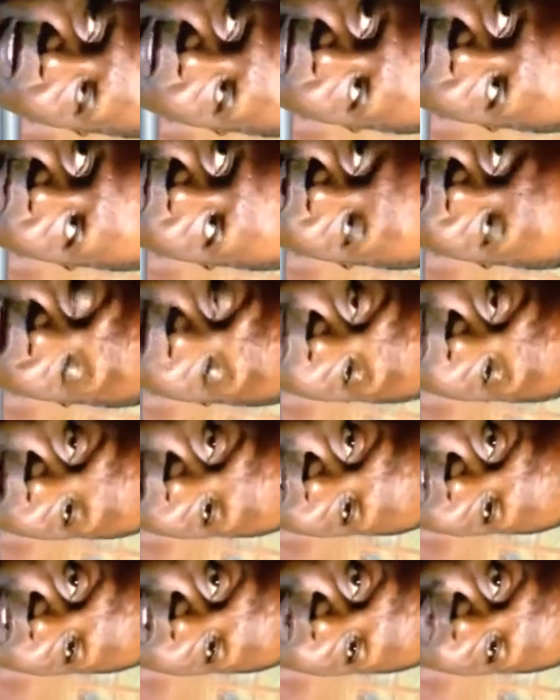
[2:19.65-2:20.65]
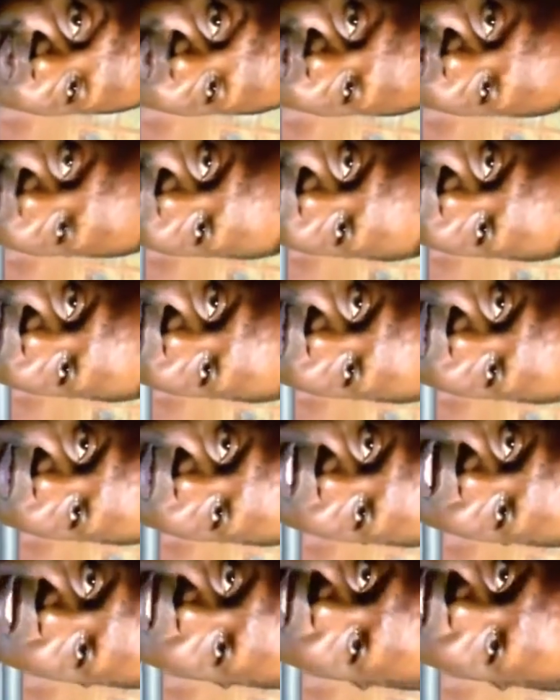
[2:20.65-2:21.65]
and we have actually proved
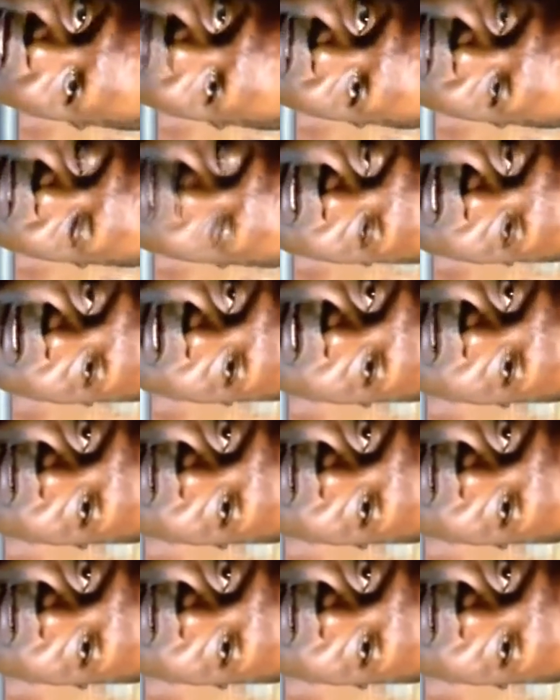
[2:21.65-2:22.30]
that yes,